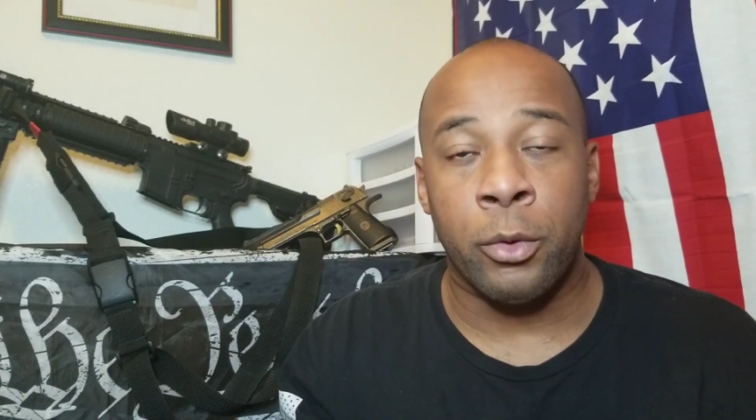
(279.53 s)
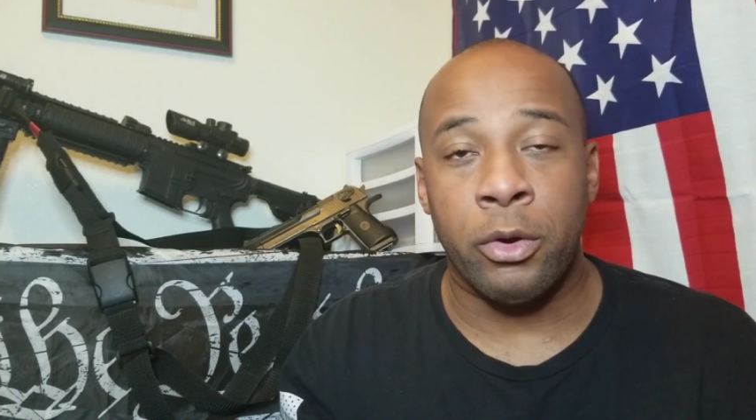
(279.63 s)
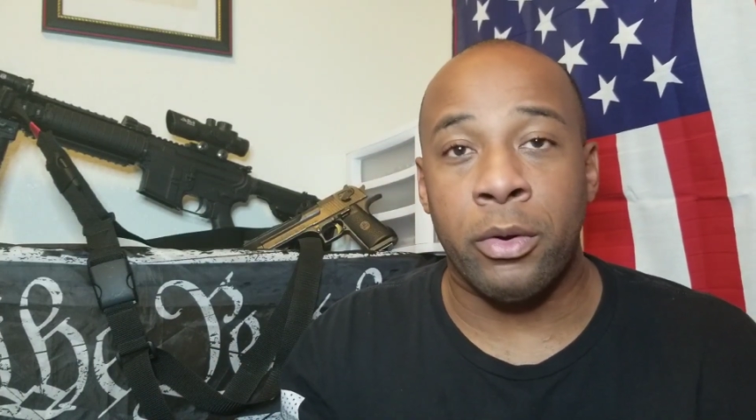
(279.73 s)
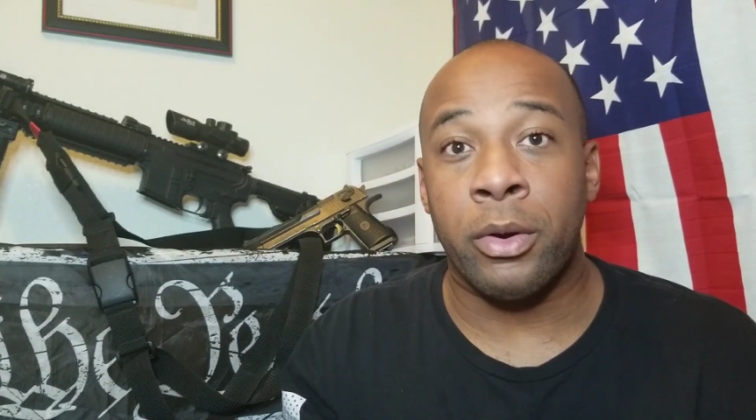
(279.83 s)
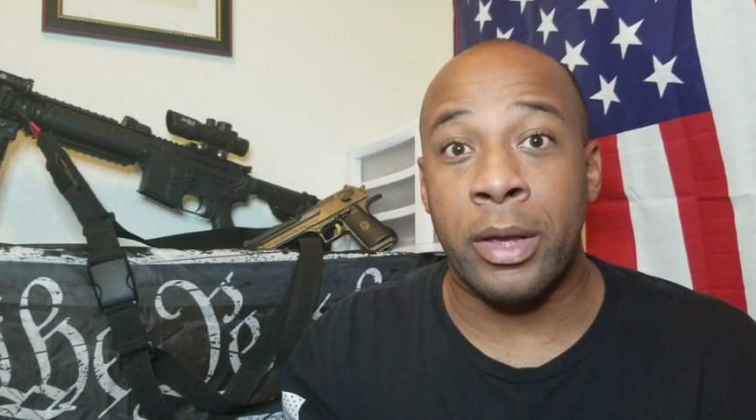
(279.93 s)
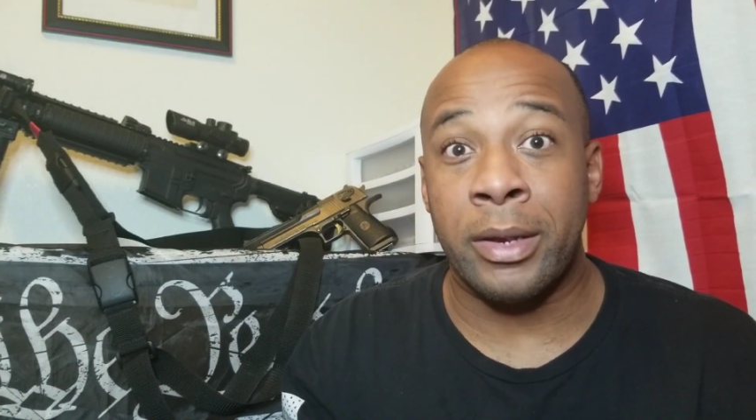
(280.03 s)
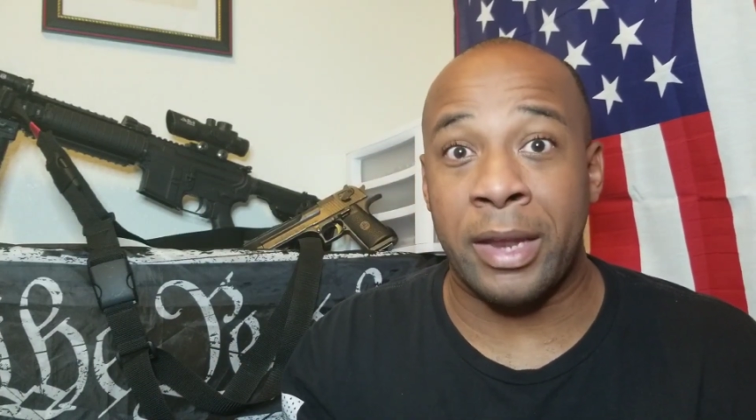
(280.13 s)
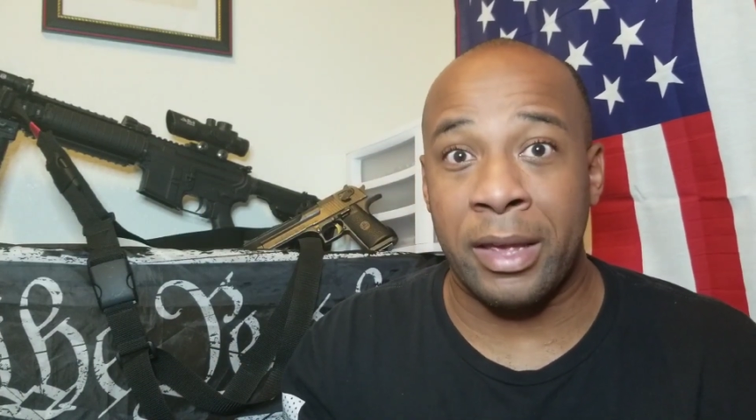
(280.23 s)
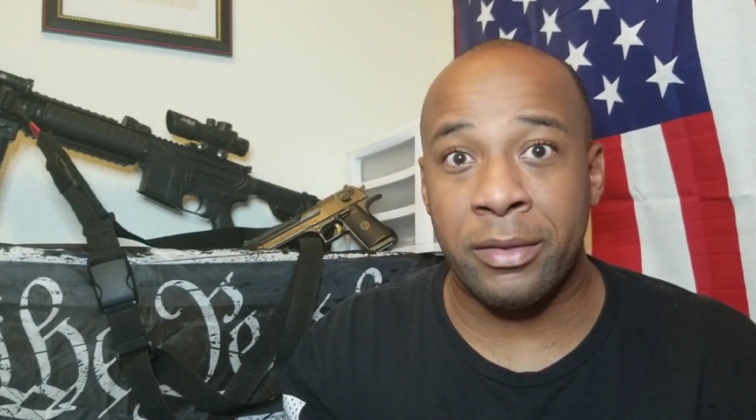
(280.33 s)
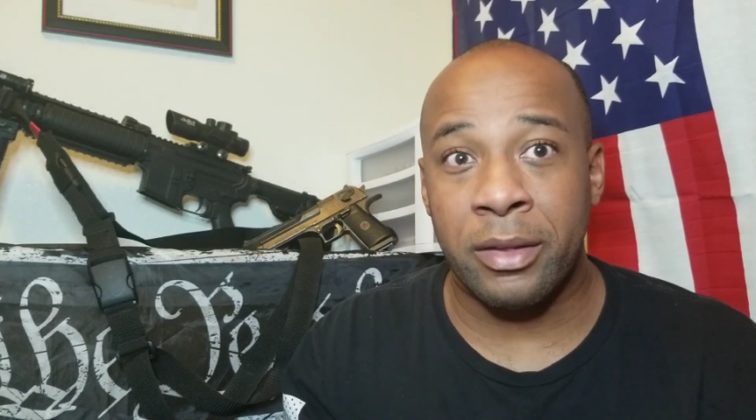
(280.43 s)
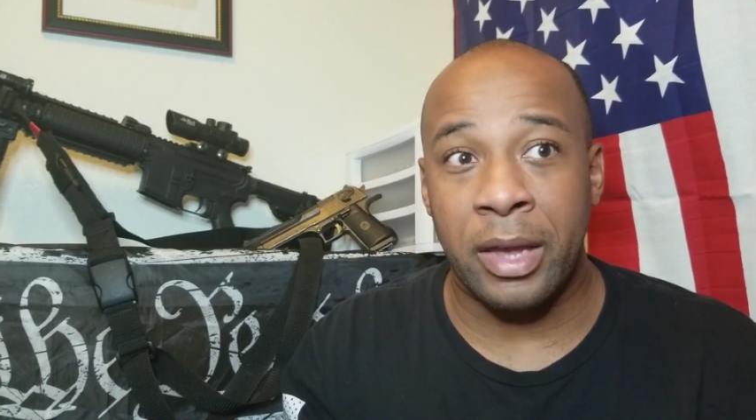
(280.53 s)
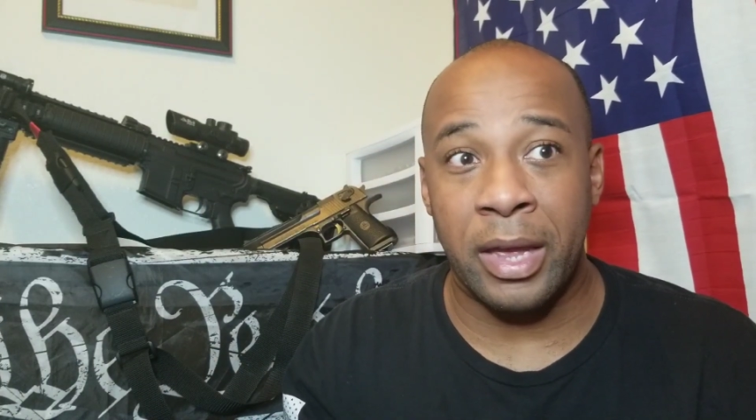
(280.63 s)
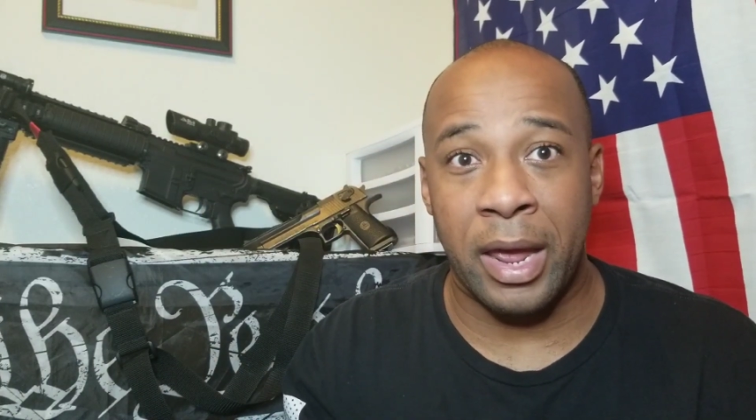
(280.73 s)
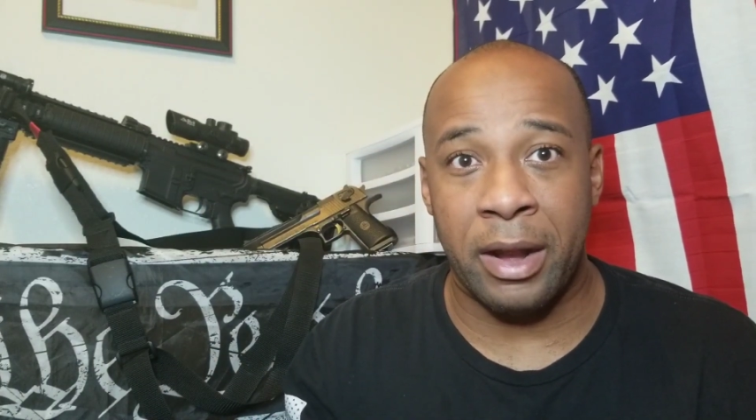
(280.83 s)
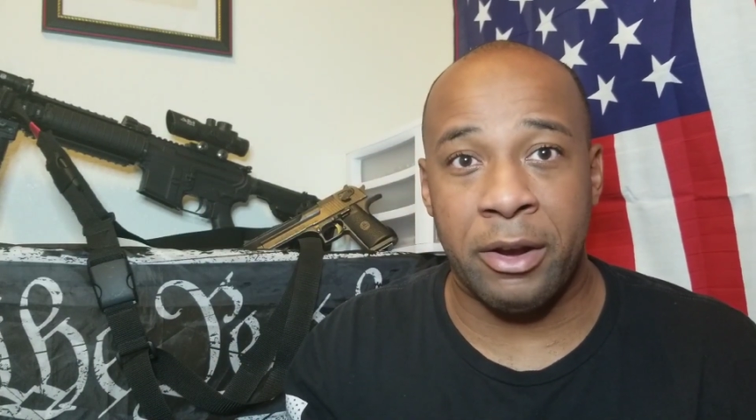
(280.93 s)
real dense
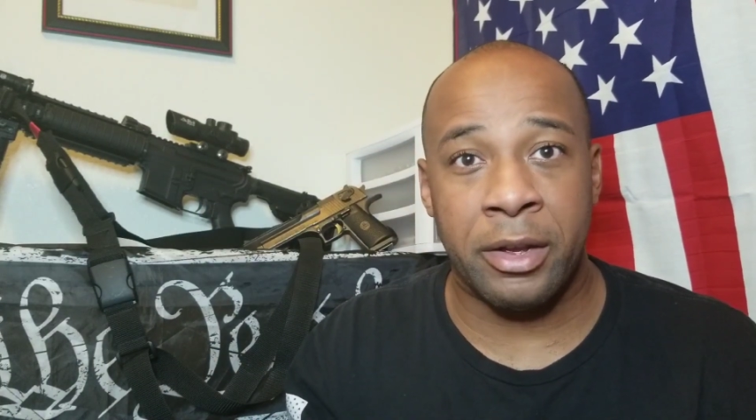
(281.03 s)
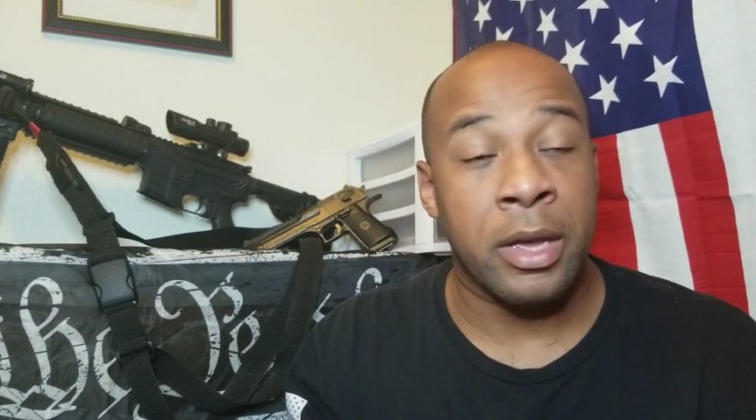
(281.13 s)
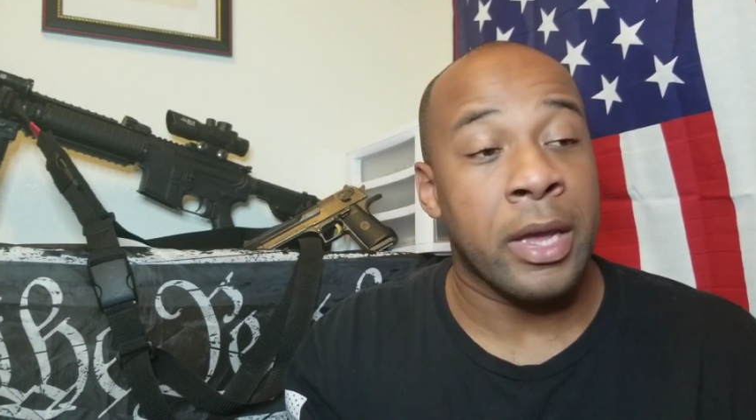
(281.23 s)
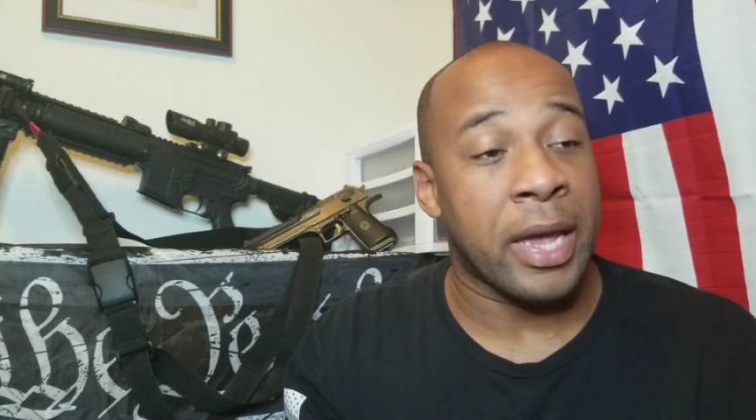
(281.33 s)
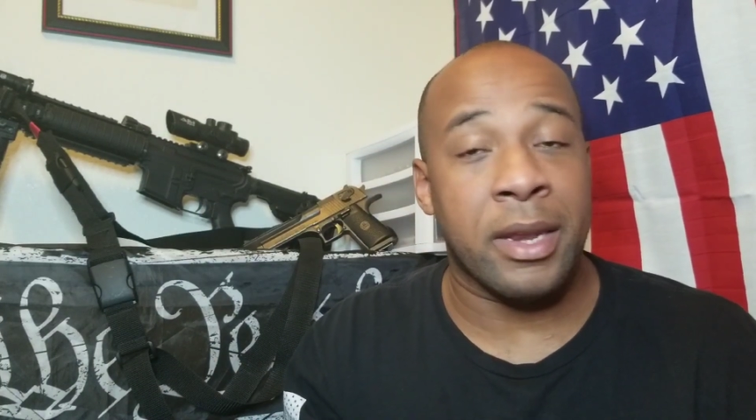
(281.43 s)
in that area,